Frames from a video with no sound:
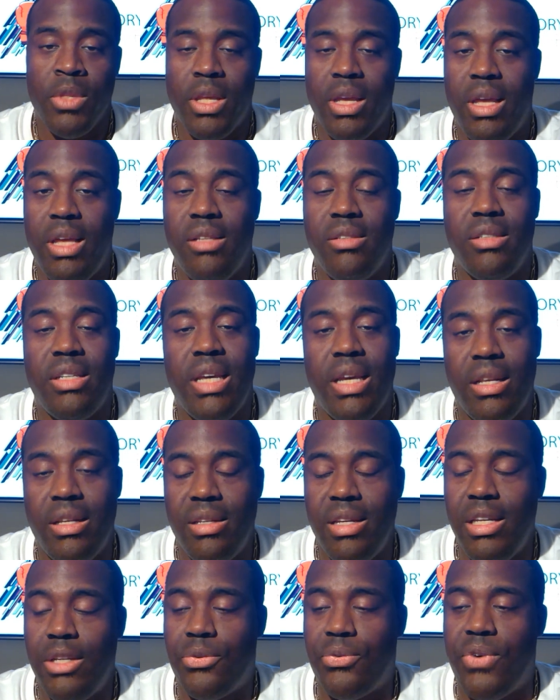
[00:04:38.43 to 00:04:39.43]
He's
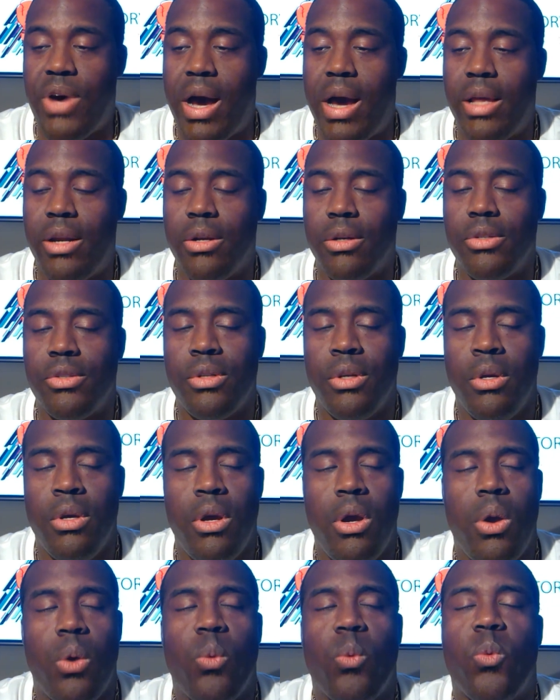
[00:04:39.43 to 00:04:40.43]
getting these fighters
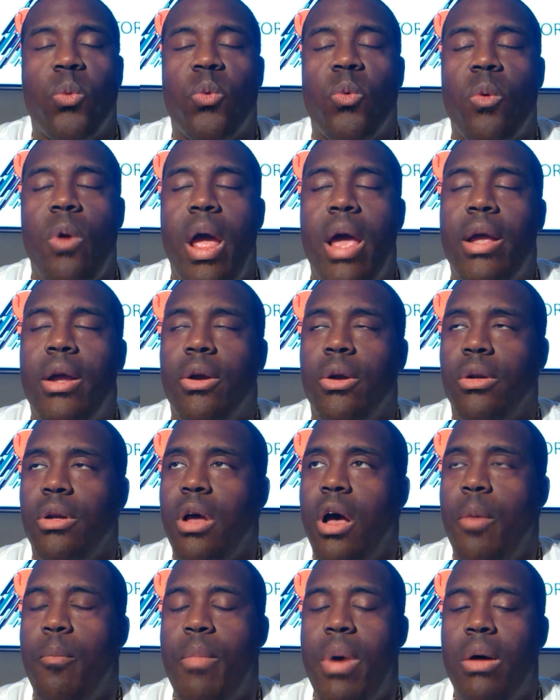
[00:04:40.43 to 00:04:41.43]

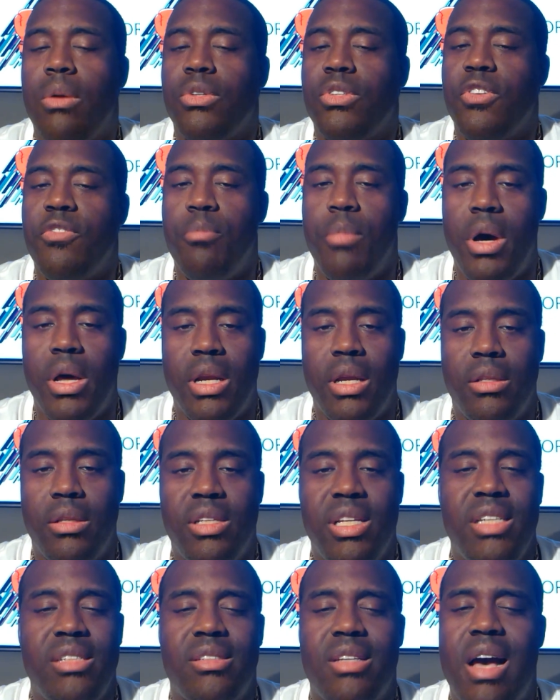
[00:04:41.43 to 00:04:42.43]
record amounts of money.
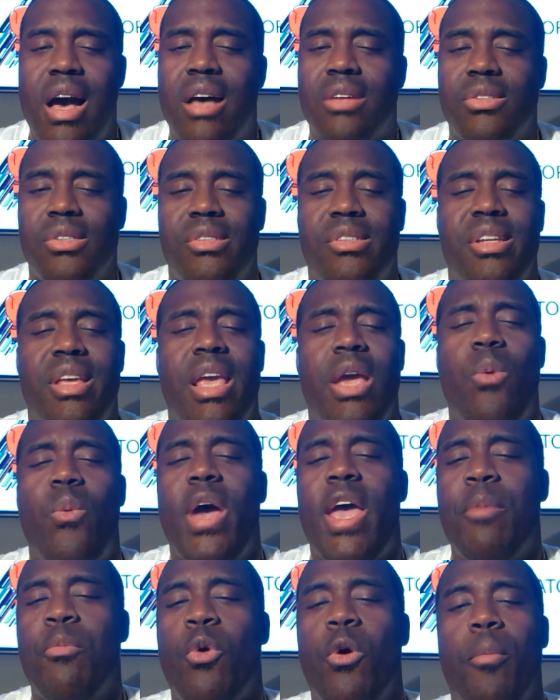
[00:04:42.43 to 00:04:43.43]
These guys are seeing
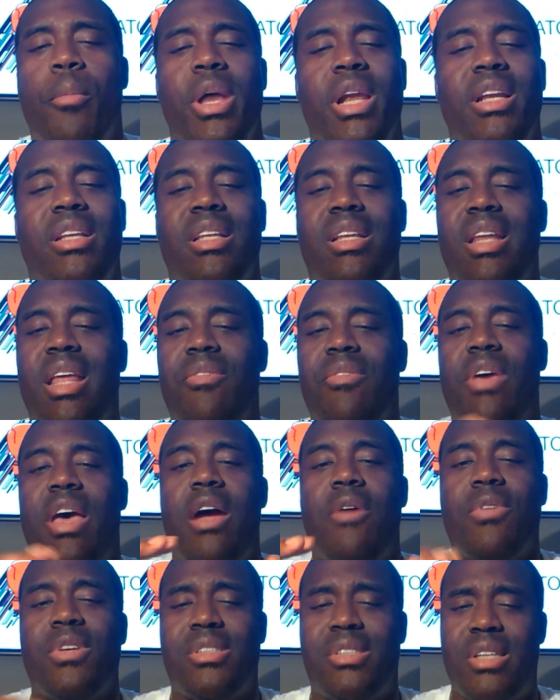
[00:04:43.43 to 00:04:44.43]
way more money than they've
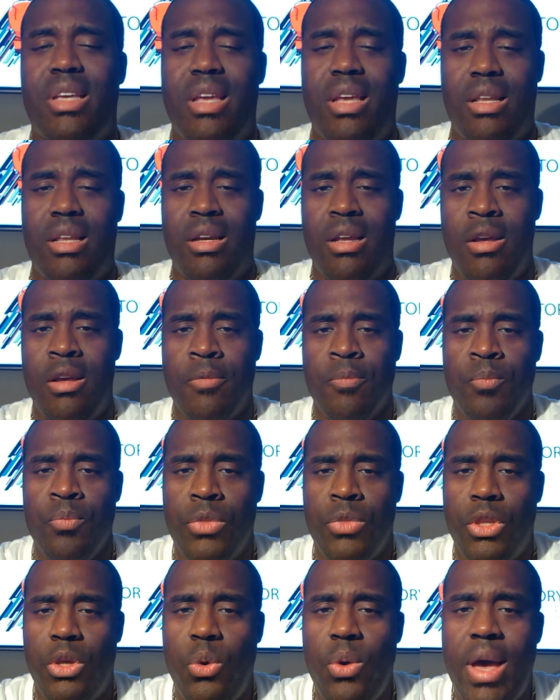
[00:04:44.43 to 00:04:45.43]
ever seen.
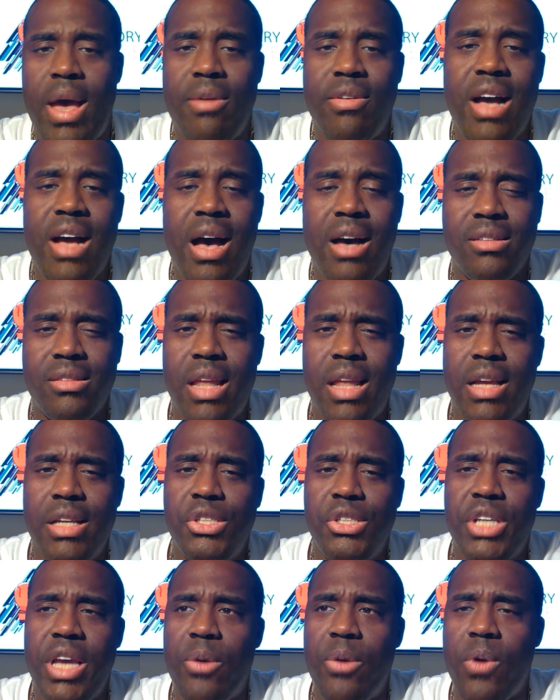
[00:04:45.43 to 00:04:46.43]
You have guys
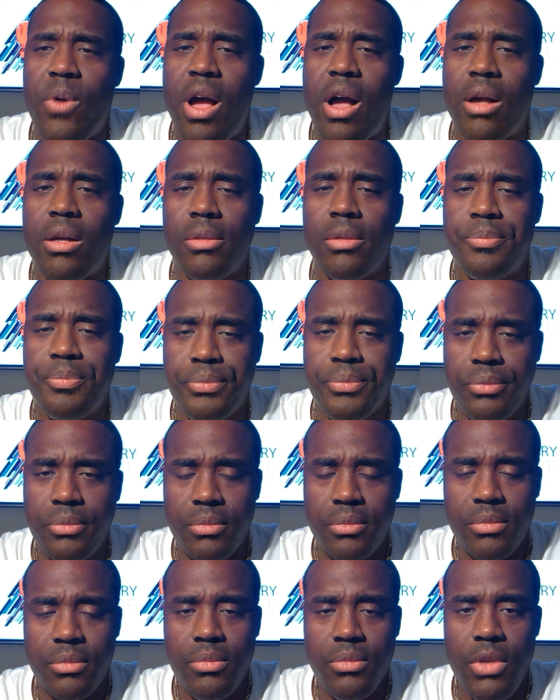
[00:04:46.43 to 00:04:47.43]
like J-Rock,
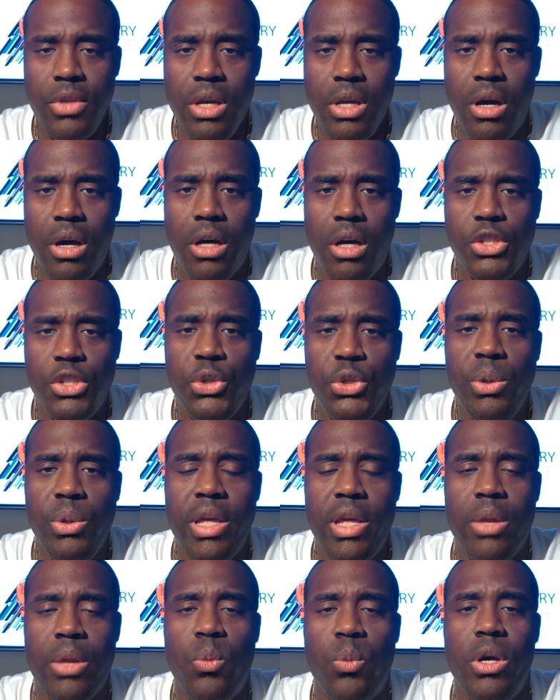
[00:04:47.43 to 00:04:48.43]
uh,
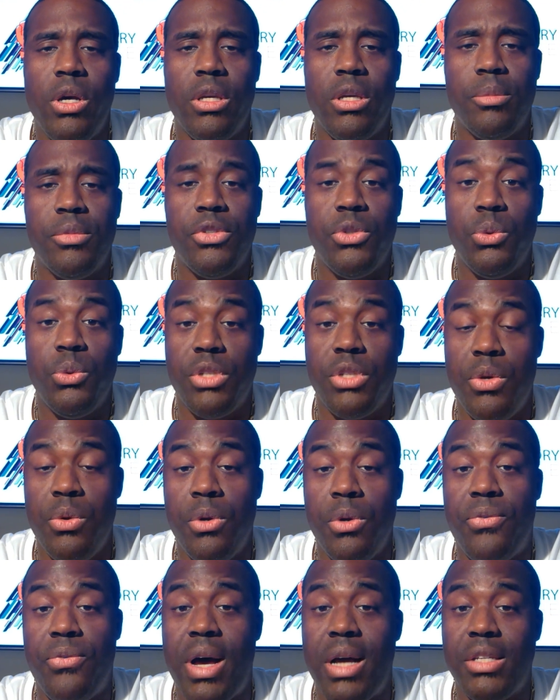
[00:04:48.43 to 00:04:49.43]
Julian Williams, who's a
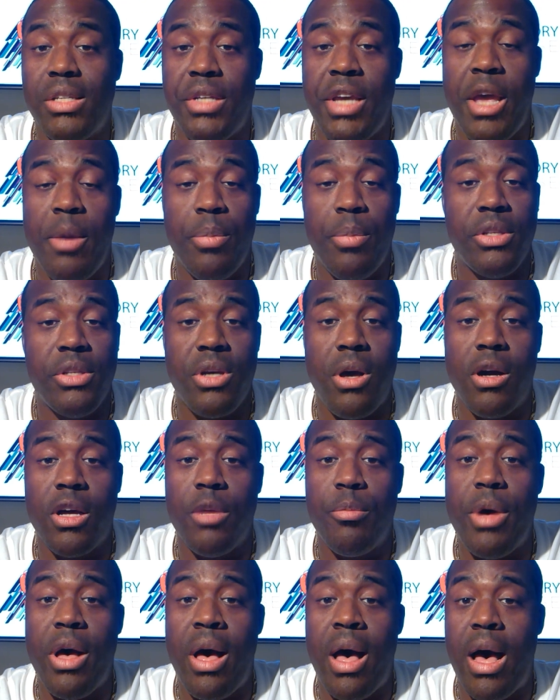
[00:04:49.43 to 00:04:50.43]
unified champion,
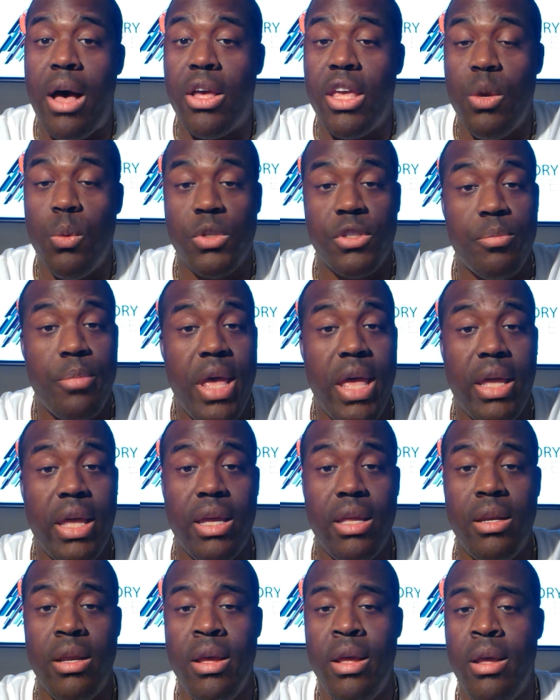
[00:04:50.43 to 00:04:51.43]
talking about how he was
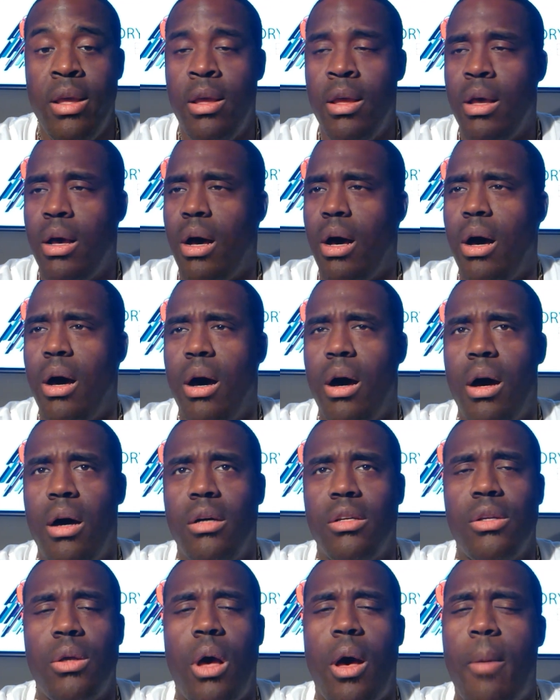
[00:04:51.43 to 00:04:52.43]
making
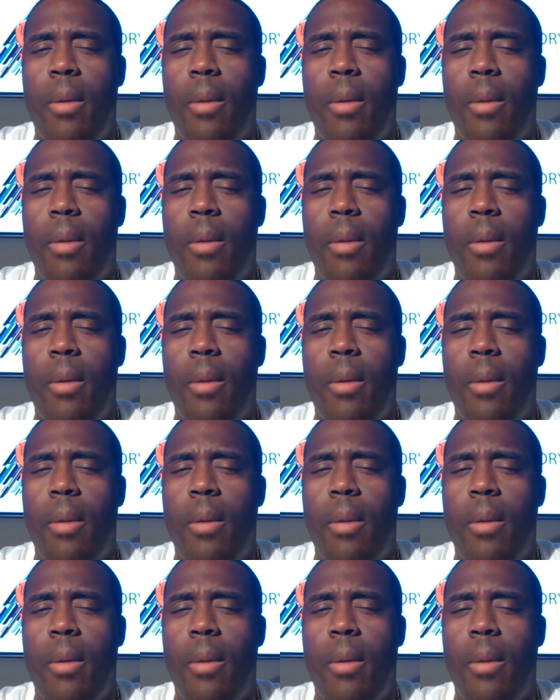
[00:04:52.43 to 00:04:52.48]
uh,